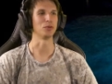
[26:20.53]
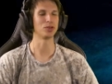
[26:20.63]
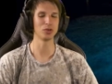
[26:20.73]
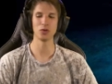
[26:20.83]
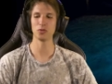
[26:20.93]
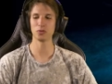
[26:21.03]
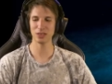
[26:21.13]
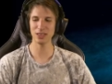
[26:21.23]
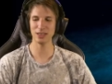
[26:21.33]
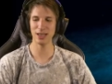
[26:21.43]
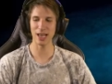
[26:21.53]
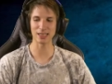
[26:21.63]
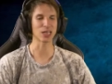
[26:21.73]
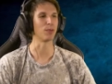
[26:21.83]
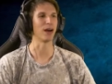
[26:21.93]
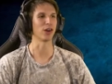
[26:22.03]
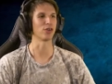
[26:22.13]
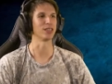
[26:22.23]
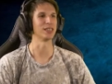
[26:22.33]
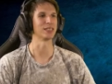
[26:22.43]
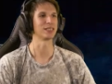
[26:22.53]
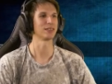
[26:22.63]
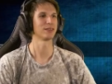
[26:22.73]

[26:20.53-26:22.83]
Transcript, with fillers: so D.D. Esquire it is.